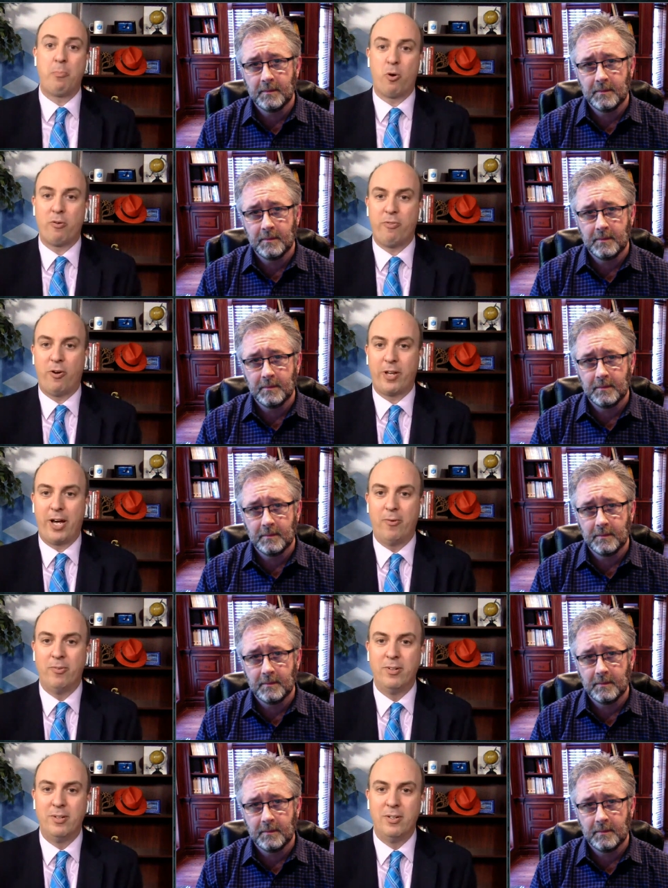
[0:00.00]
Speaker 1: Red Hat
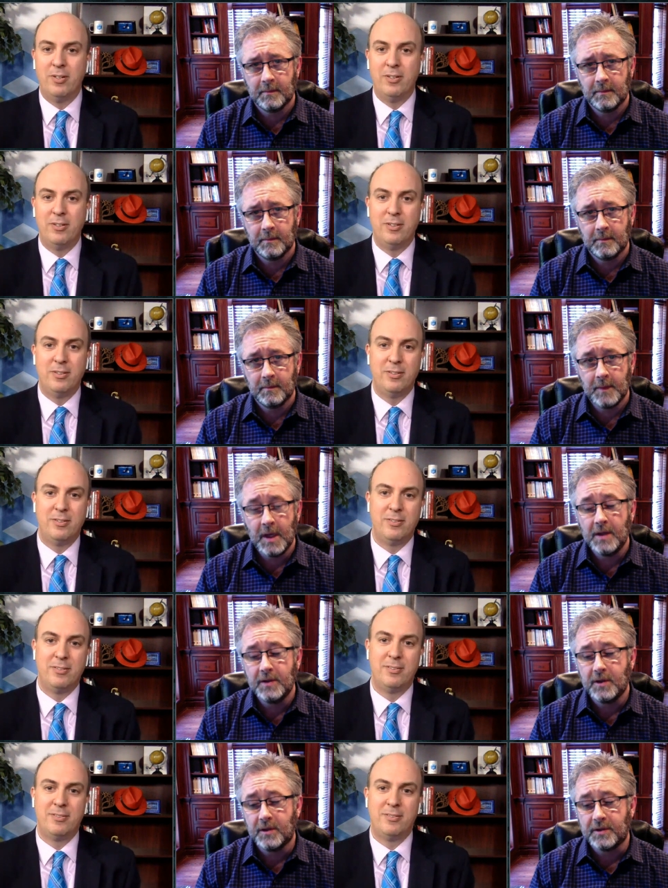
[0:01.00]
portfolio?
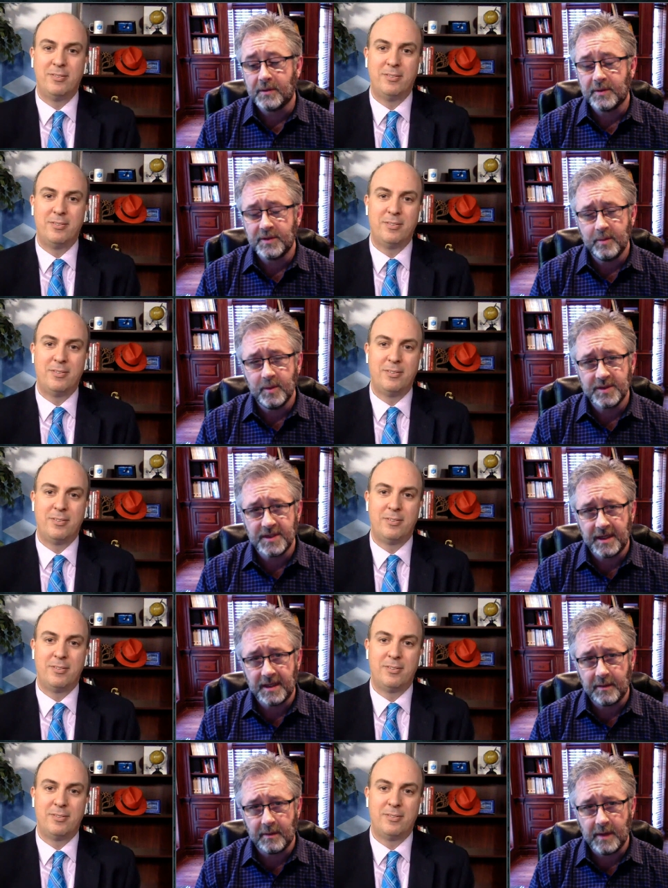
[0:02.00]
Speaker 2: Sure. So we're super
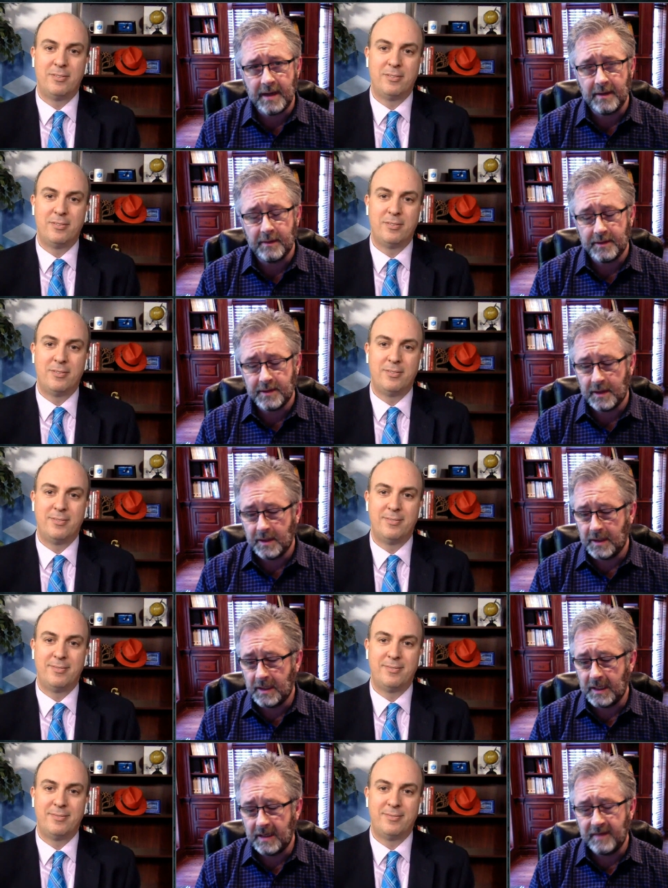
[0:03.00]
excited around
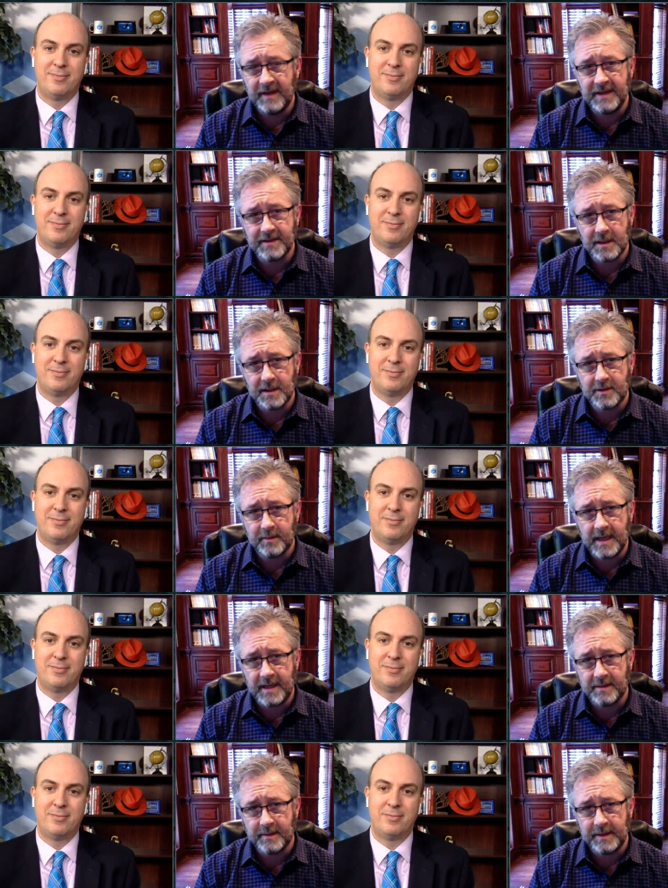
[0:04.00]
uh, advanced cluster
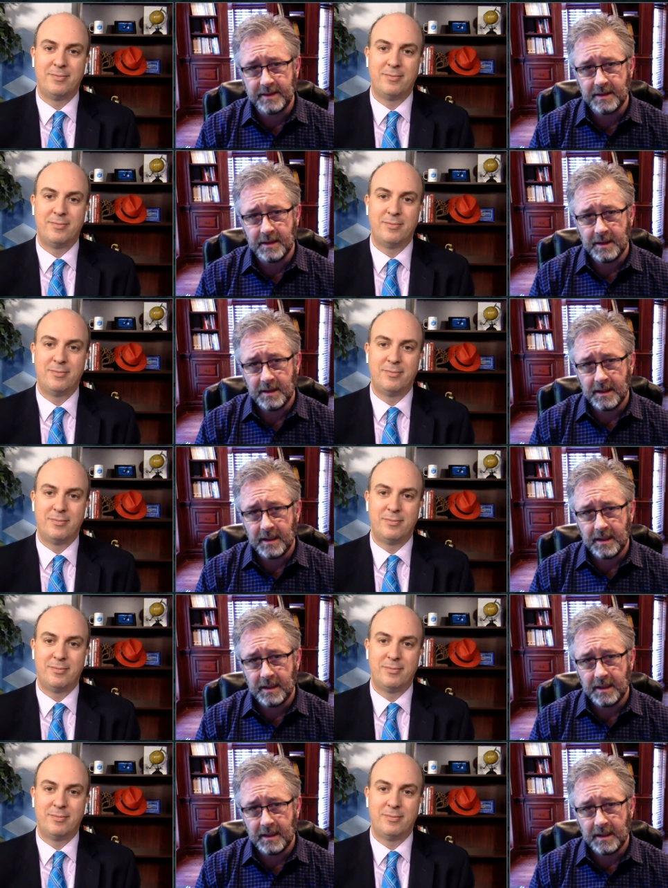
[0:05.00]
management.